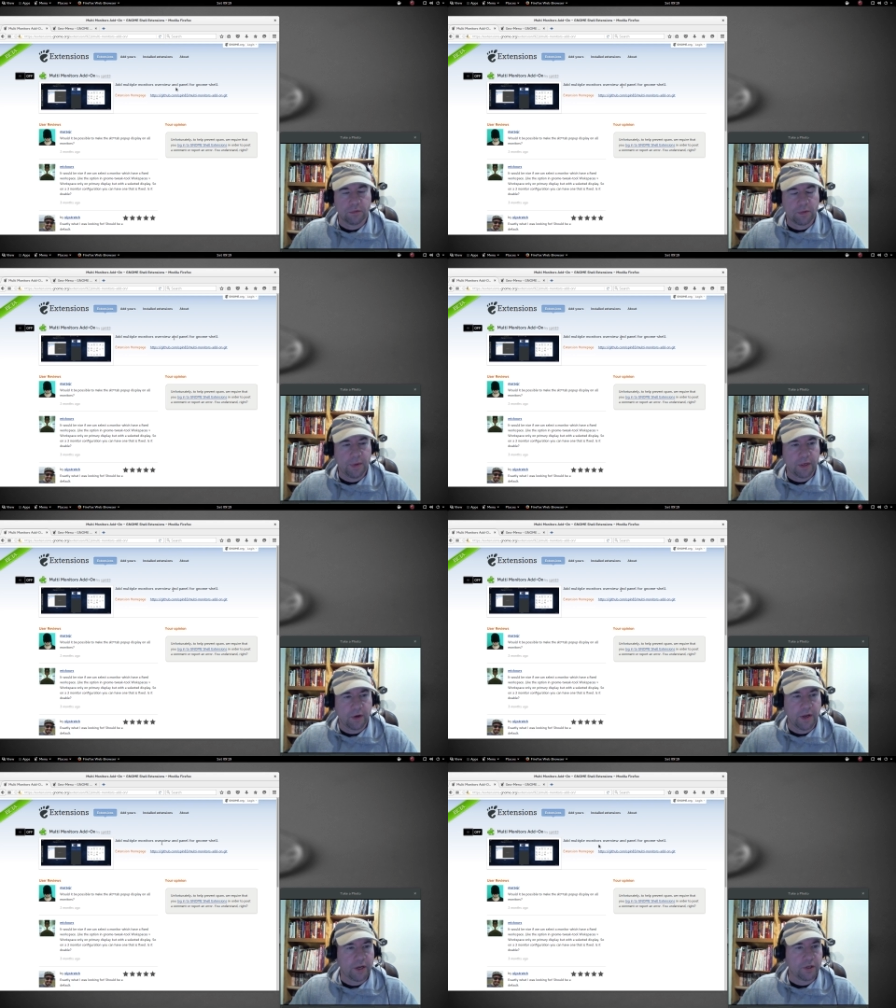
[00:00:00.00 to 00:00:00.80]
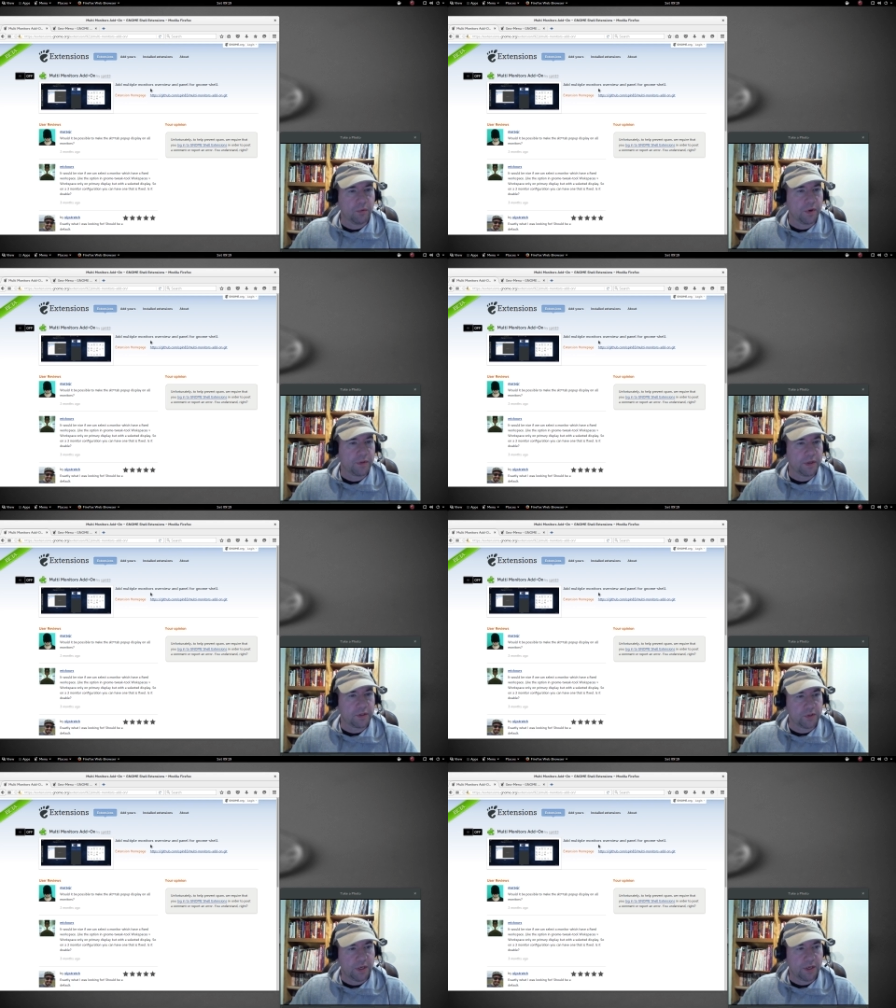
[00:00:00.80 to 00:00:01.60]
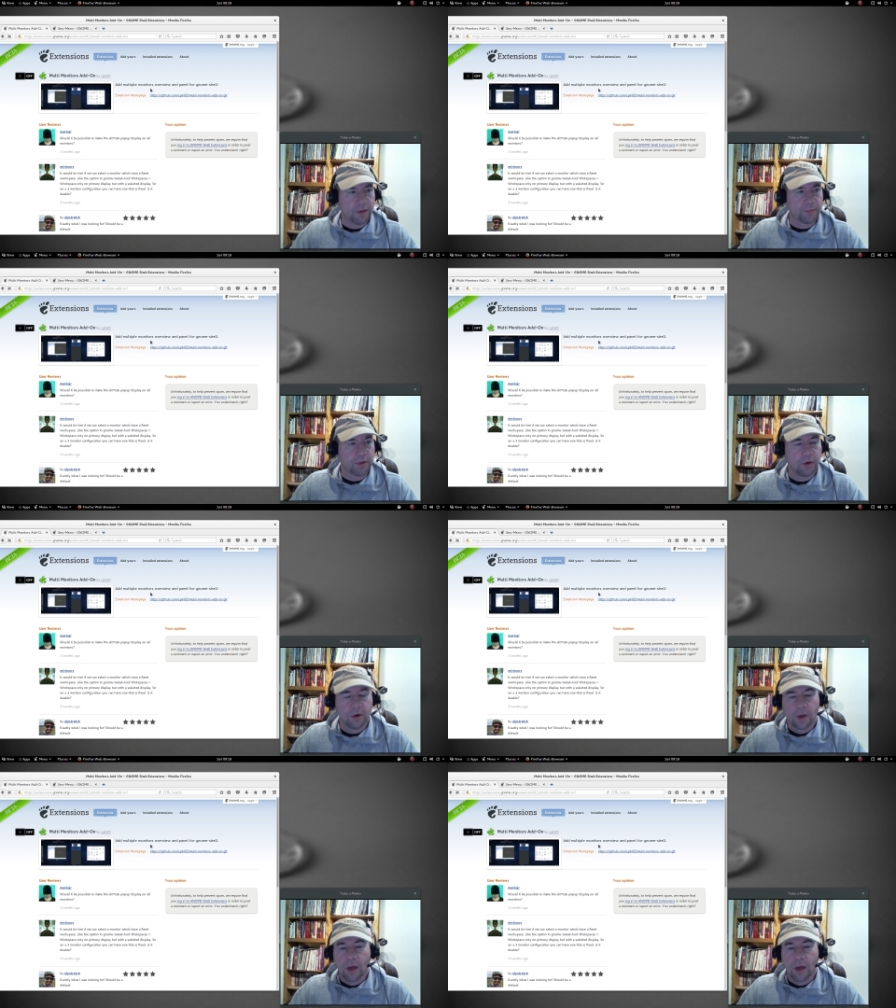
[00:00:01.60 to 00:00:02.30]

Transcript: depending on how you want things set up. So.